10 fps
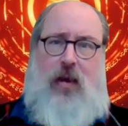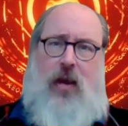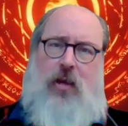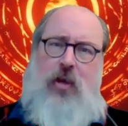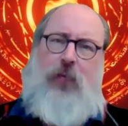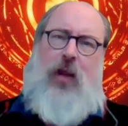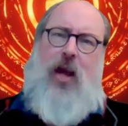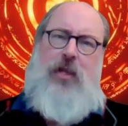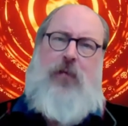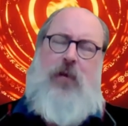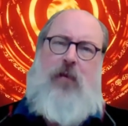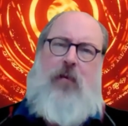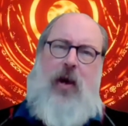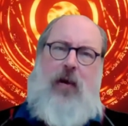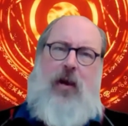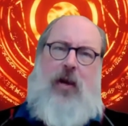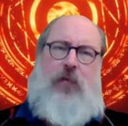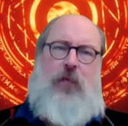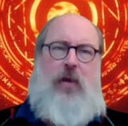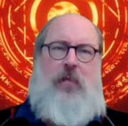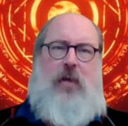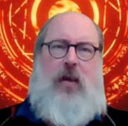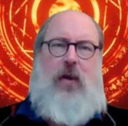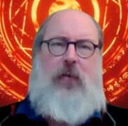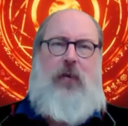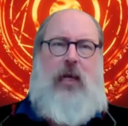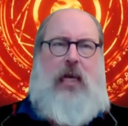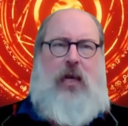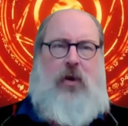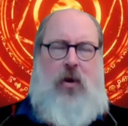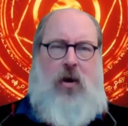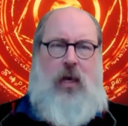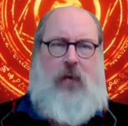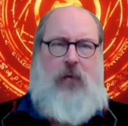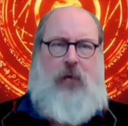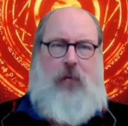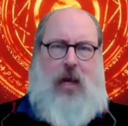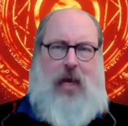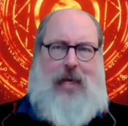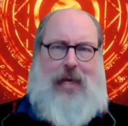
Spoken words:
So the philosophers of the modern age find themselves in a kindergarten level of debate,